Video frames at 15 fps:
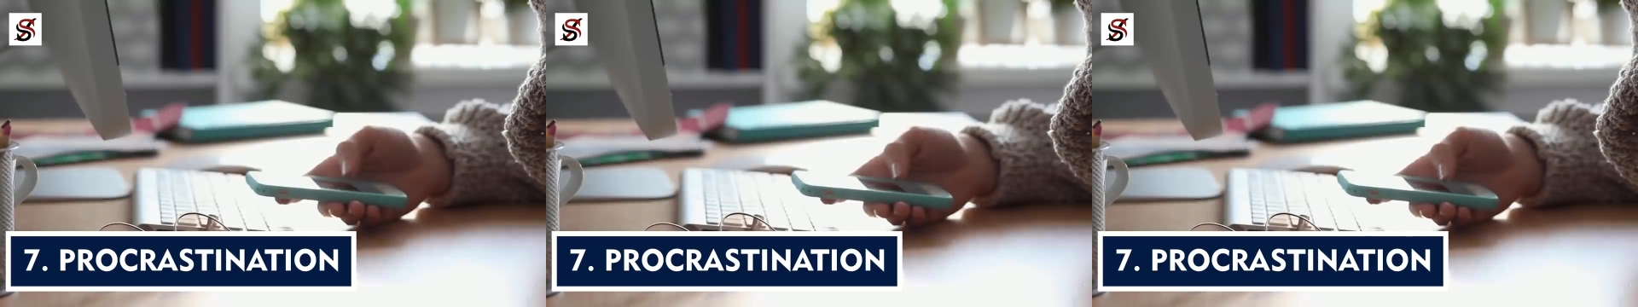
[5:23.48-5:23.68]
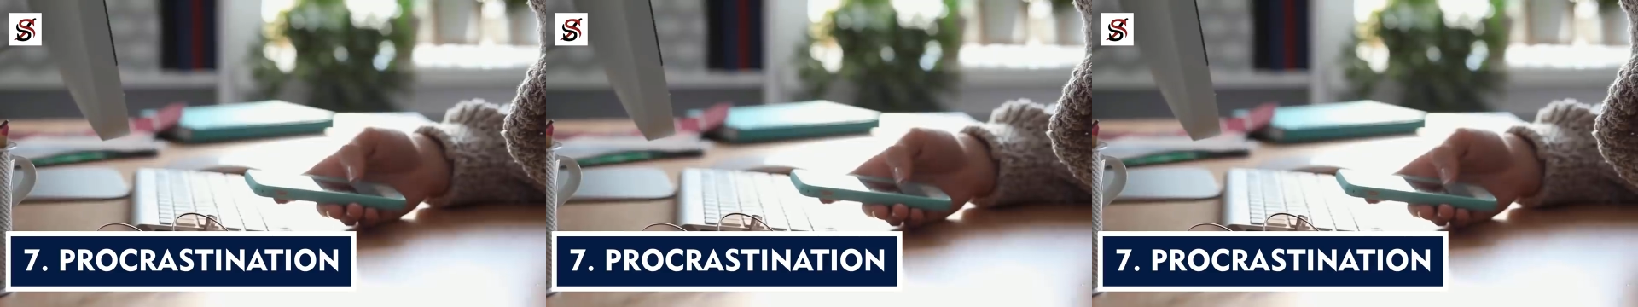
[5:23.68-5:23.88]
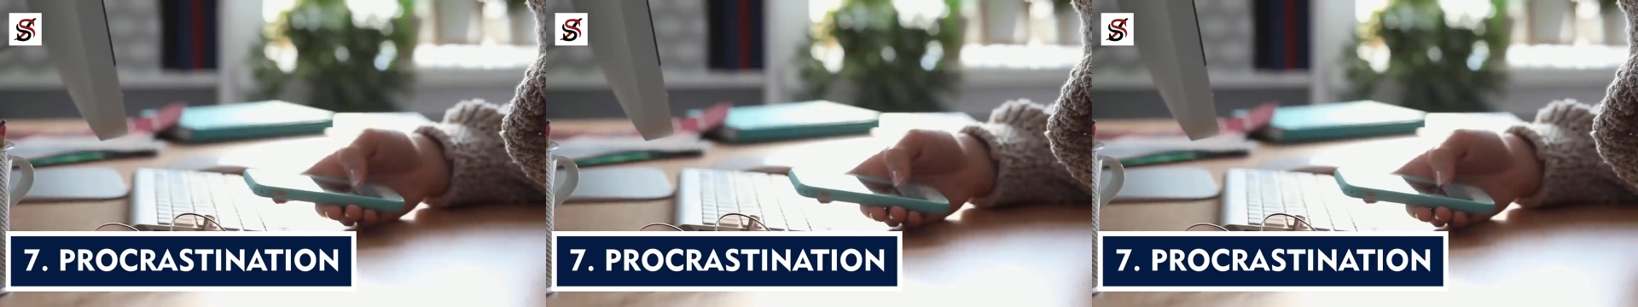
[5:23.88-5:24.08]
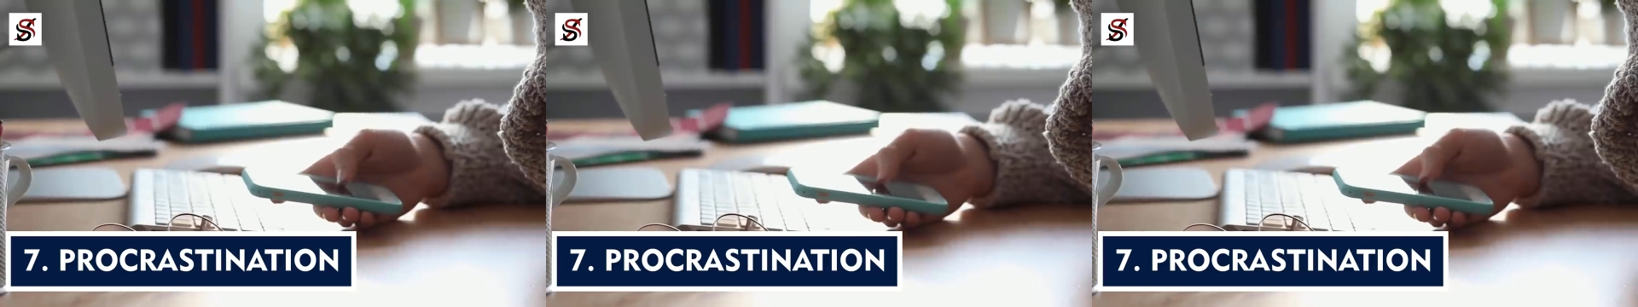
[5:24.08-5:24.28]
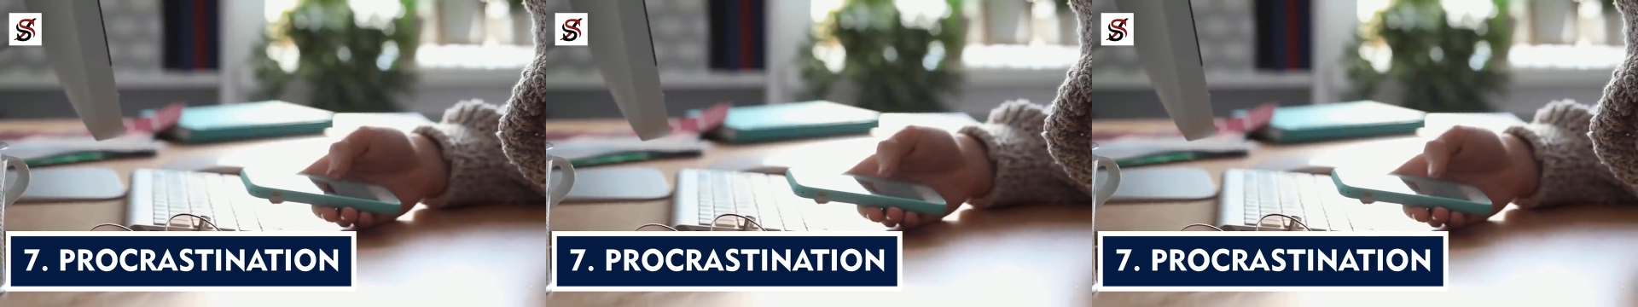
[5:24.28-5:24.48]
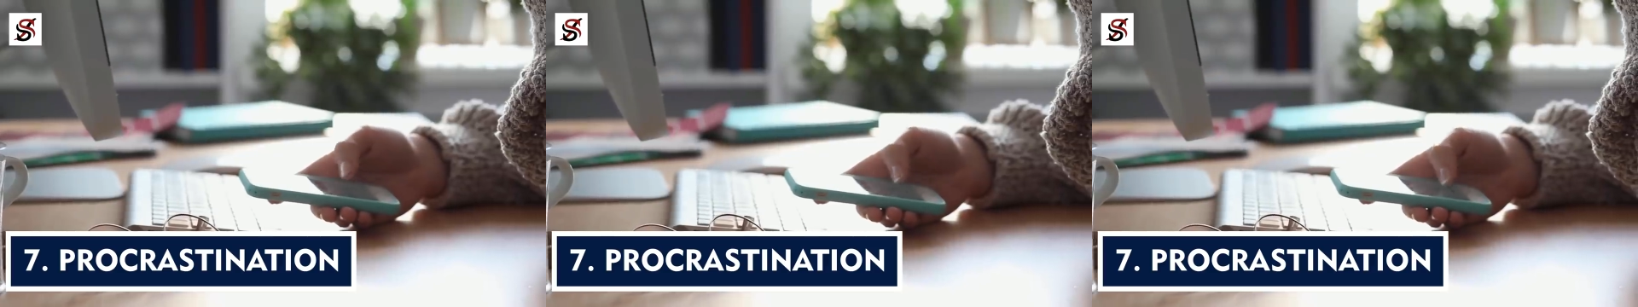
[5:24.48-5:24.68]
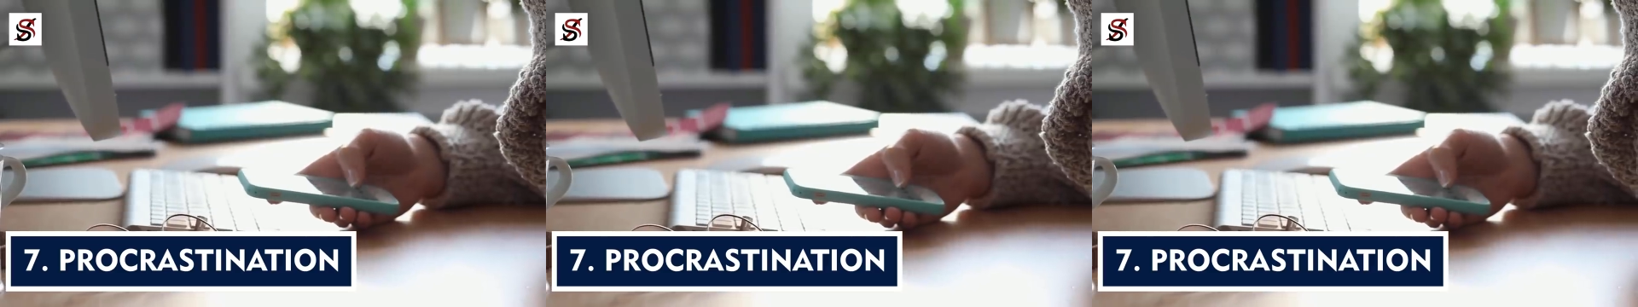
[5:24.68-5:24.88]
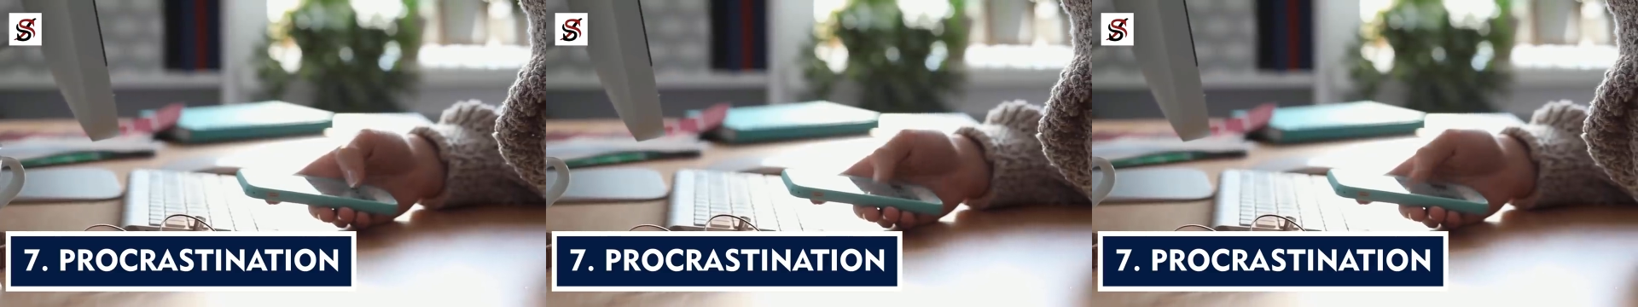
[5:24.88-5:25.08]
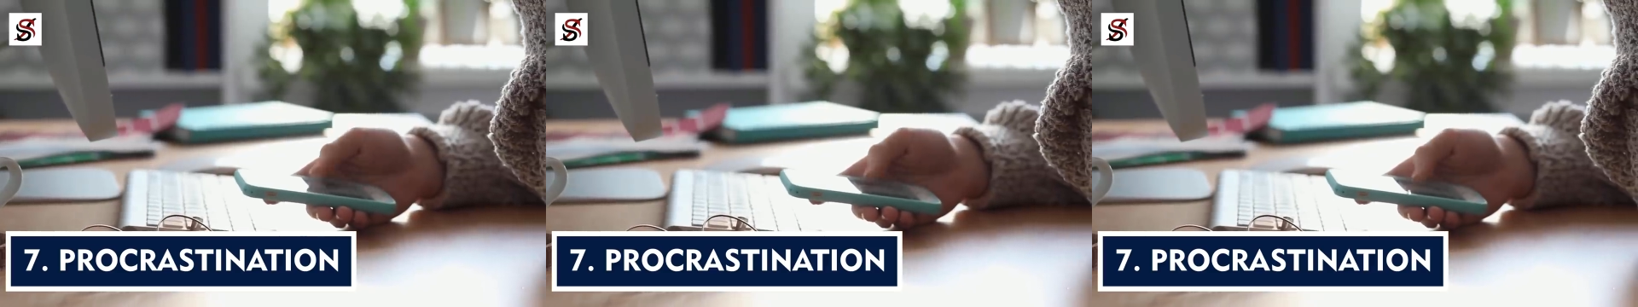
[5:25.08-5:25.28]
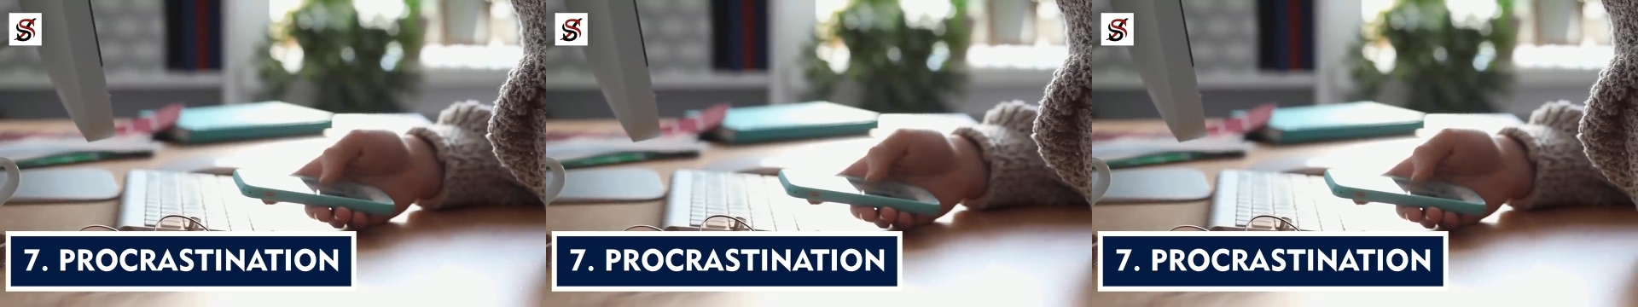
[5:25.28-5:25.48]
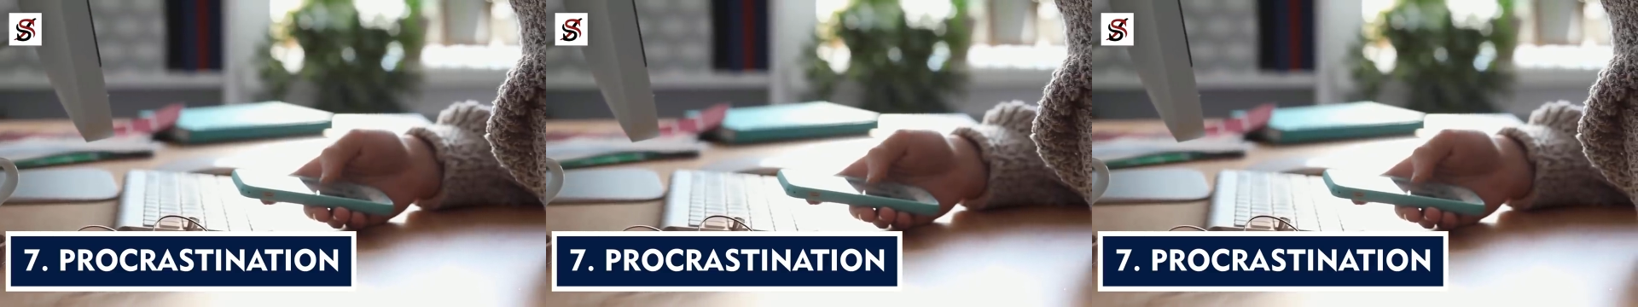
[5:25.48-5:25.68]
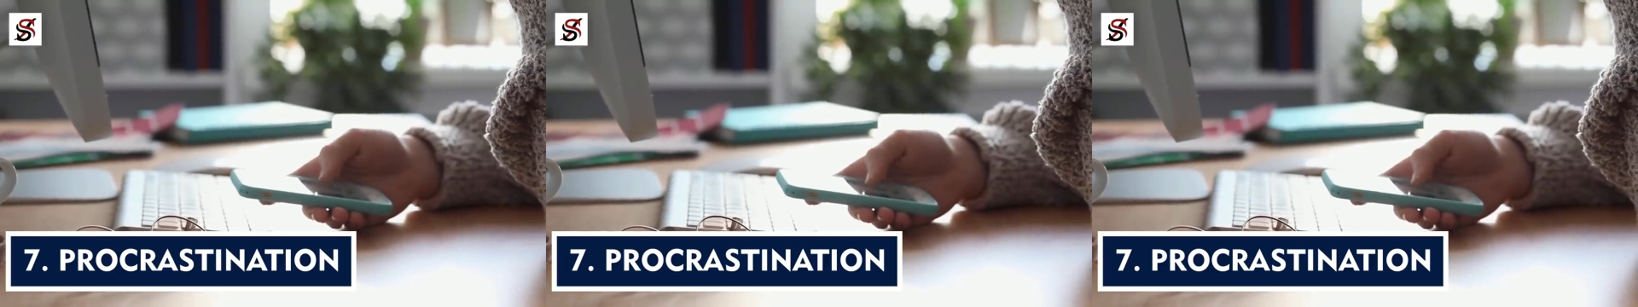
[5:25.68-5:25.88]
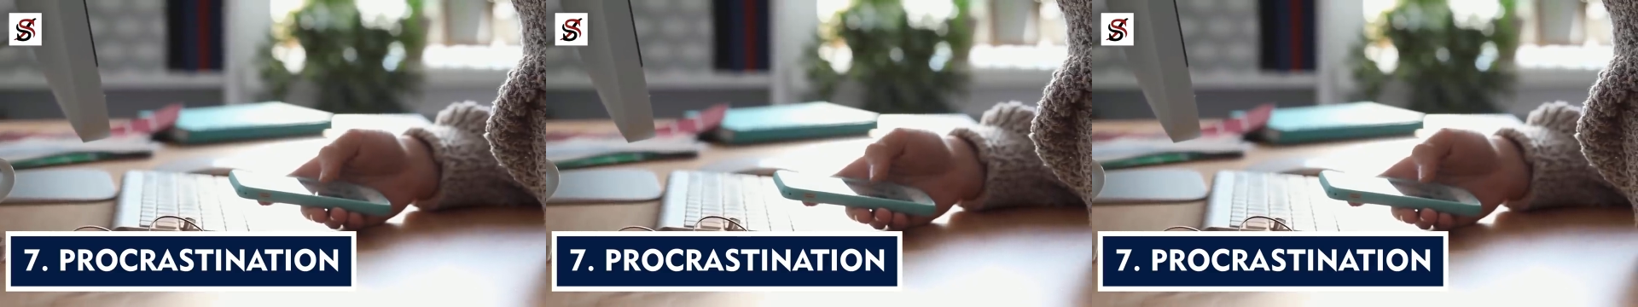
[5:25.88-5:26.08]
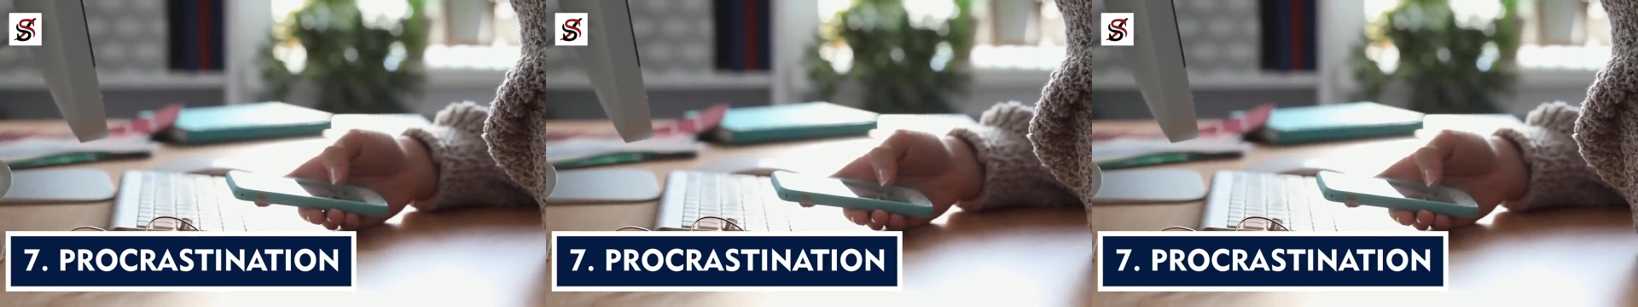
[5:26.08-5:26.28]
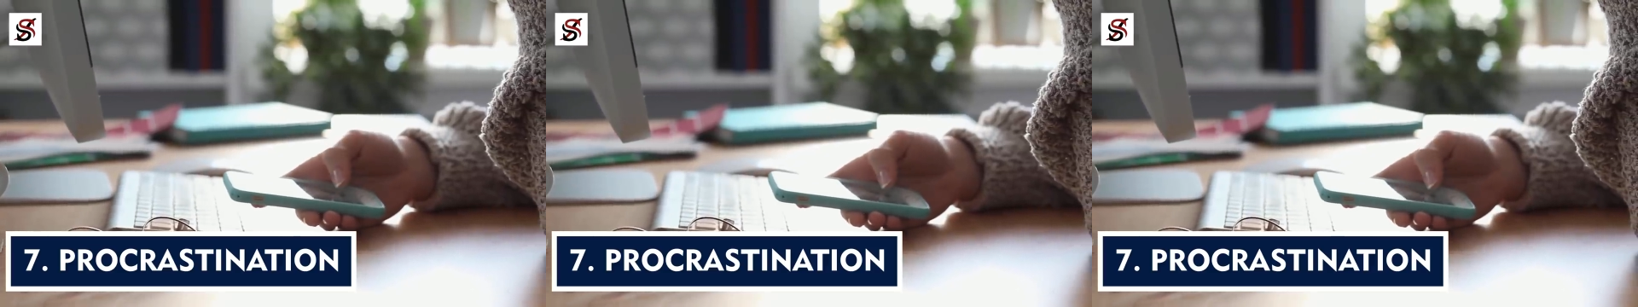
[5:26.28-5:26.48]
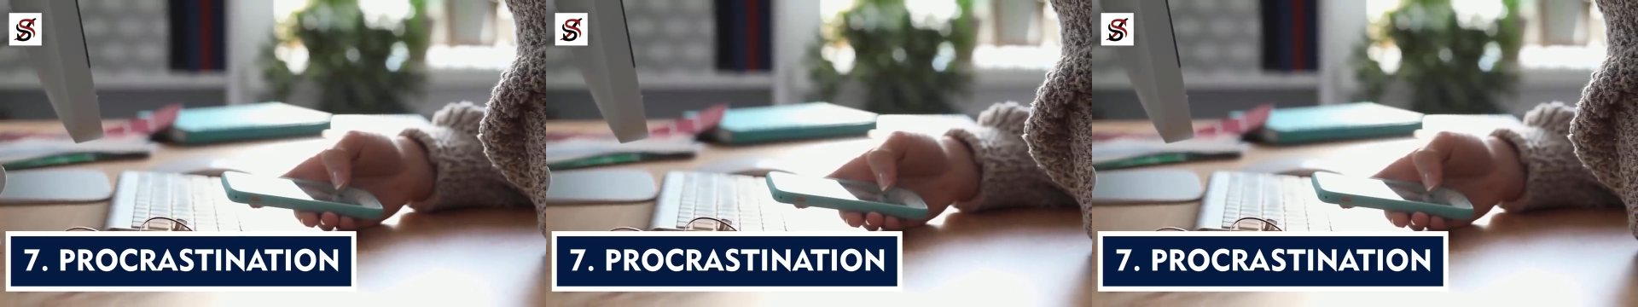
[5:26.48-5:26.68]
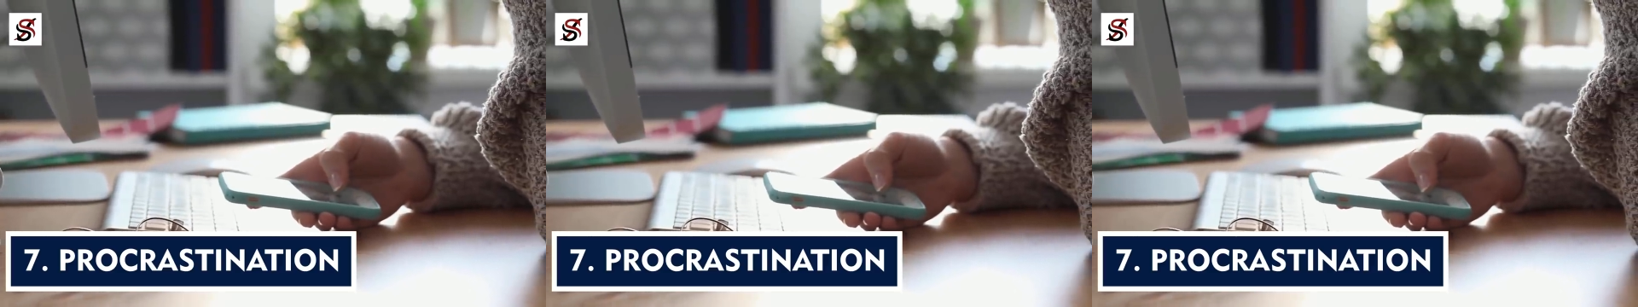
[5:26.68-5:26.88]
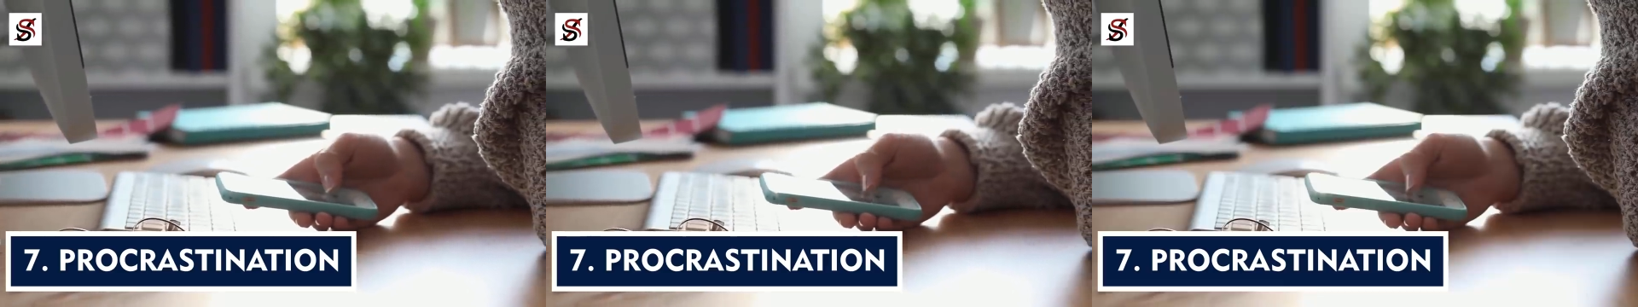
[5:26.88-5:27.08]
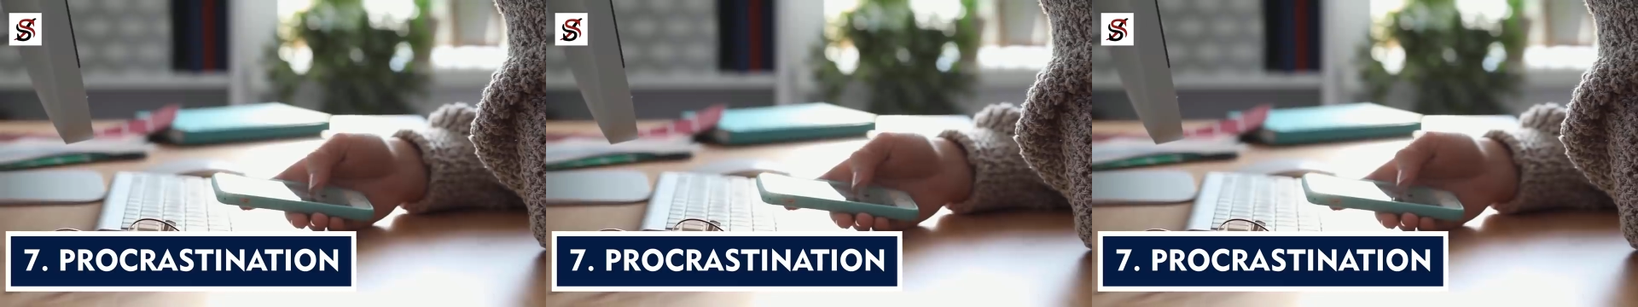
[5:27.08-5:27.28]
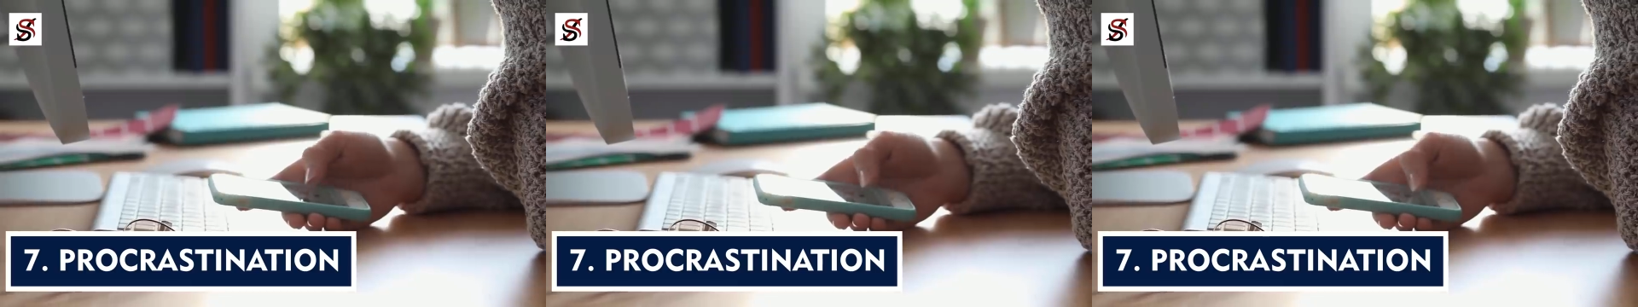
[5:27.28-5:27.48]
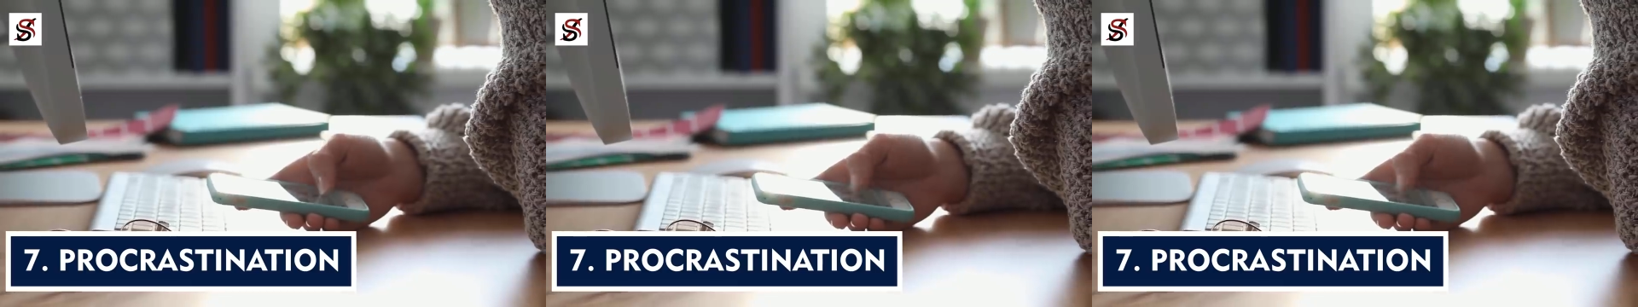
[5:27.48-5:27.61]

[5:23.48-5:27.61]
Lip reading: [unreadable: no face in view]